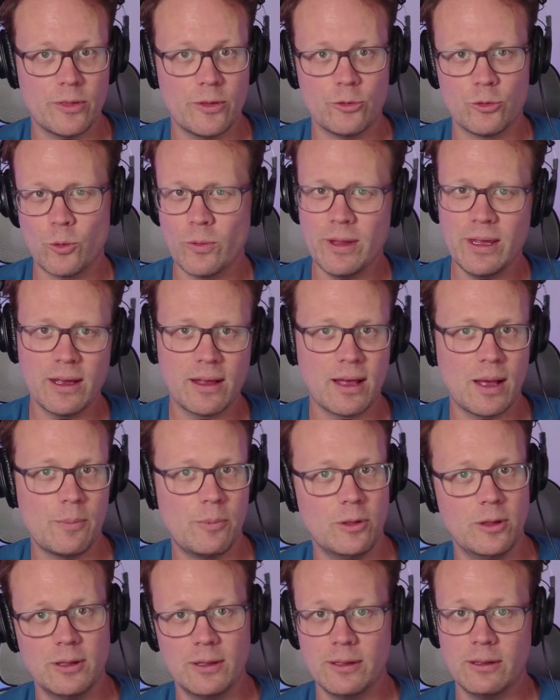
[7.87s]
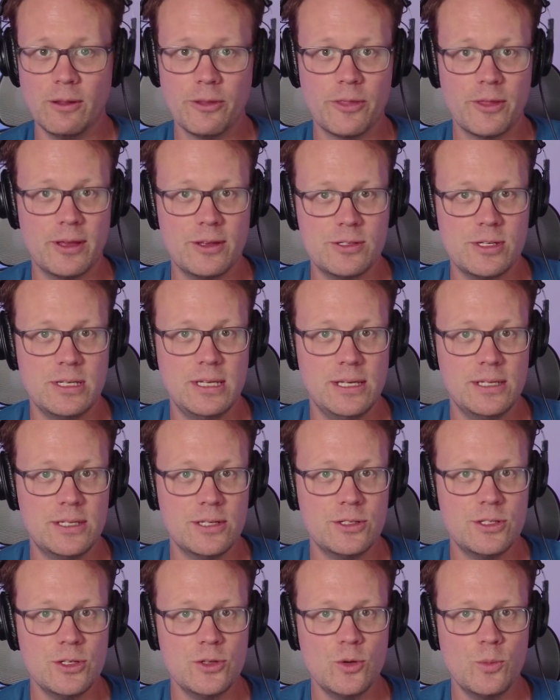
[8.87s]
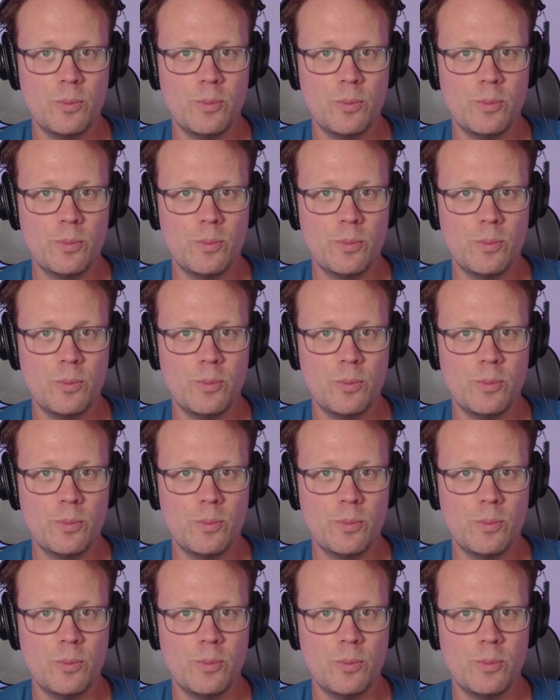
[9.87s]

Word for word: There's only a couple of little things you need to do,